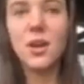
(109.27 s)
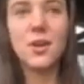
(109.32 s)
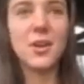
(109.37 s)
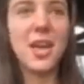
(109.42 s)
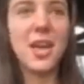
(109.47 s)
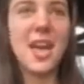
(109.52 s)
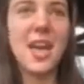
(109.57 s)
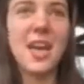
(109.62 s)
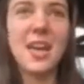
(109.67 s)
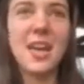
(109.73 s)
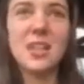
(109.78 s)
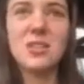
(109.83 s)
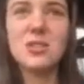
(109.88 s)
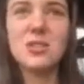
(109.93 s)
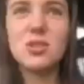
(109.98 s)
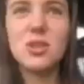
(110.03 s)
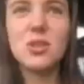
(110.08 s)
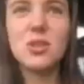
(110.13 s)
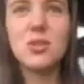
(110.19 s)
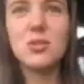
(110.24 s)

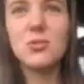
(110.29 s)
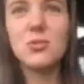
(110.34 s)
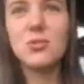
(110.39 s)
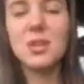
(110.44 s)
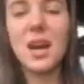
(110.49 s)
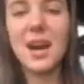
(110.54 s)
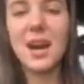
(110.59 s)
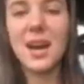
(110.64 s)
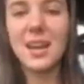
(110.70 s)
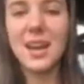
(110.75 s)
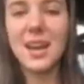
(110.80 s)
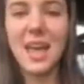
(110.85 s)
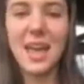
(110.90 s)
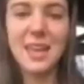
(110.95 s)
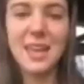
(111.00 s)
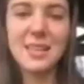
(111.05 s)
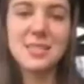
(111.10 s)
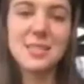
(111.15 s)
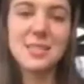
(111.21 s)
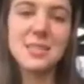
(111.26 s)

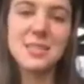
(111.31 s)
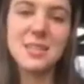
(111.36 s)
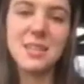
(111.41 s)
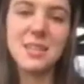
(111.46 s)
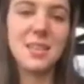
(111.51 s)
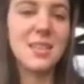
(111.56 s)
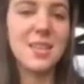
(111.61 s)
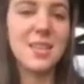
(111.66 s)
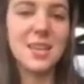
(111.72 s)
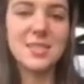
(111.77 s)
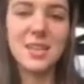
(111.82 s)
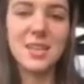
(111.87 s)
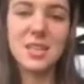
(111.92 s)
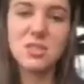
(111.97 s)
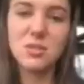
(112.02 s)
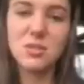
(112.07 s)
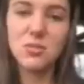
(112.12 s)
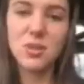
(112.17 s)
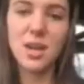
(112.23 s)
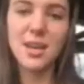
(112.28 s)
2-9-8, and they say
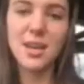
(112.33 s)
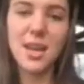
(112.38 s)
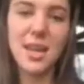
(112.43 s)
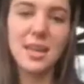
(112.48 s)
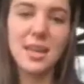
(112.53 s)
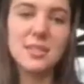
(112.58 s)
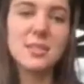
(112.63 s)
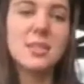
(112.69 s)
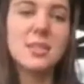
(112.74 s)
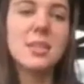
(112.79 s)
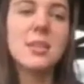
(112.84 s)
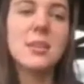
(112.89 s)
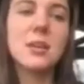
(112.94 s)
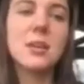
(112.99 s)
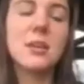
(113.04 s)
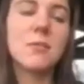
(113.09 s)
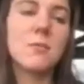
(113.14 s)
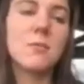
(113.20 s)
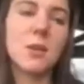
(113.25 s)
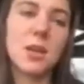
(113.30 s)
2-9-8.
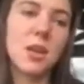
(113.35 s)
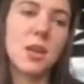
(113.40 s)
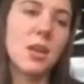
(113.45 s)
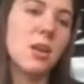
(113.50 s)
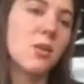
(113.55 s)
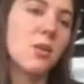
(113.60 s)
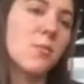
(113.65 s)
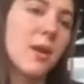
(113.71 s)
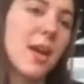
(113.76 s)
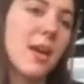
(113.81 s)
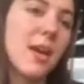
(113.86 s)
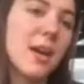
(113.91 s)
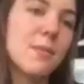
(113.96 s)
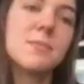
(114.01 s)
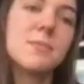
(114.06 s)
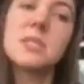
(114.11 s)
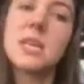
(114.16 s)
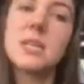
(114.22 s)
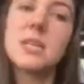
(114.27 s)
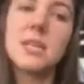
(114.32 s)
Working your way
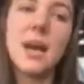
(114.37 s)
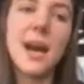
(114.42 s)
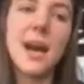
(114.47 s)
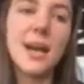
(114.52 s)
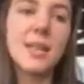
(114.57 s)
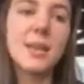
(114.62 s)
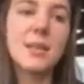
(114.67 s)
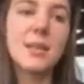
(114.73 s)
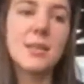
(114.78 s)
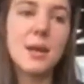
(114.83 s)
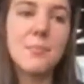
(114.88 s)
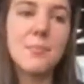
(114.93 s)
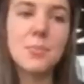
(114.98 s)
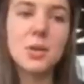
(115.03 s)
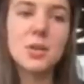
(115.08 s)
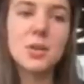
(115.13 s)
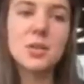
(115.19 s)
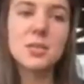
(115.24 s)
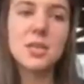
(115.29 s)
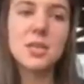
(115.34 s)
up to 9
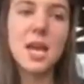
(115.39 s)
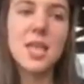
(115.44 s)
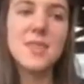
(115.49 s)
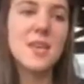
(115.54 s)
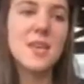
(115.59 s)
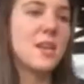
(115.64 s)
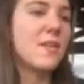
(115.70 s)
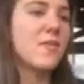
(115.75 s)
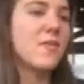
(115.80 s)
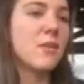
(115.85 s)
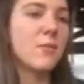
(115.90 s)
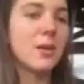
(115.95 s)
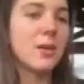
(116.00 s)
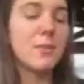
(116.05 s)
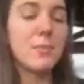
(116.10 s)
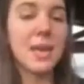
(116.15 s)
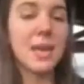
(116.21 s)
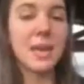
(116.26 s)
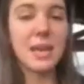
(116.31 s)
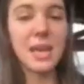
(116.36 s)
numbers, and then if you want
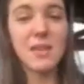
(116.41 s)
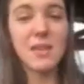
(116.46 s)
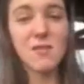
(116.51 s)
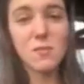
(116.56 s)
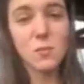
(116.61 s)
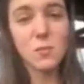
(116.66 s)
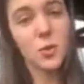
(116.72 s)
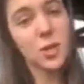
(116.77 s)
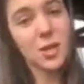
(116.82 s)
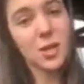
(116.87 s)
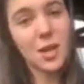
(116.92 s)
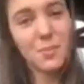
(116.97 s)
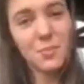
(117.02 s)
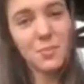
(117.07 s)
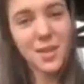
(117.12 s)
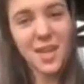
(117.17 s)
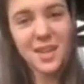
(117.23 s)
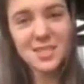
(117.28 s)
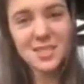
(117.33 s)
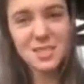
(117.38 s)
to make it even more
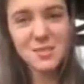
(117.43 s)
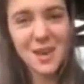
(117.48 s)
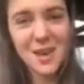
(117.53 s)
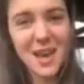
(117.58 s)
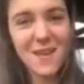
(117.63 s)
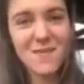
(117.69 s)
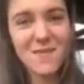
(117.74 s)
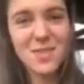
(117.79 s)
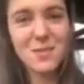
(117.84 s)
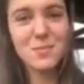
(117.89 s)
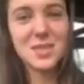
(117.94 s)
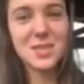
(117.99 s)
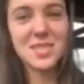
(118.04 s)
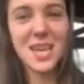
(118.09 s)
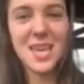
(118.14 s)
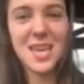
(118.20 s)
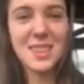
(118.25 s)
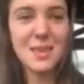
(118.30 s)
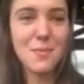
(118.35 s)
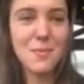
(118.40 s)
complex, you have them
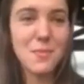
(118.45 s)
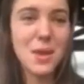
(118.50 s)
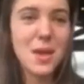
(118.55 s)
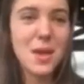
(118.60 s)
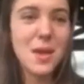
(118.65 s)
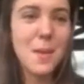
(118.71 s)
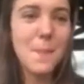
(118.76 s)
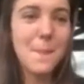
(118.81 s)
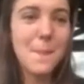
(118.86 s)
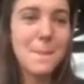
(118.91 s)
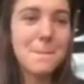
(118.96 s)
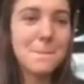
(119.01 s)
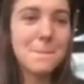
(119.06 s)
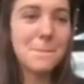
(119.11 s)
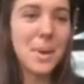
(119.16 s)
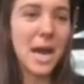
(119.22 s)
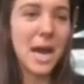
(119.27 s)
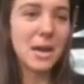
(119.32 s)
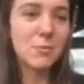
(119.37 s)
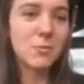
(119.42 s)
say them
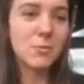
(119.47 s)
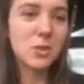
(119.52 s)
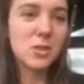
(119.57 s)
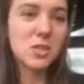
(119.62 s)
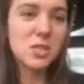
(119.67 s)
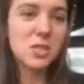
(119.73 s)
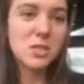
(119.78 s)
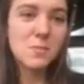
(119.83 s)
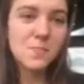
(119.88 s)
backwards.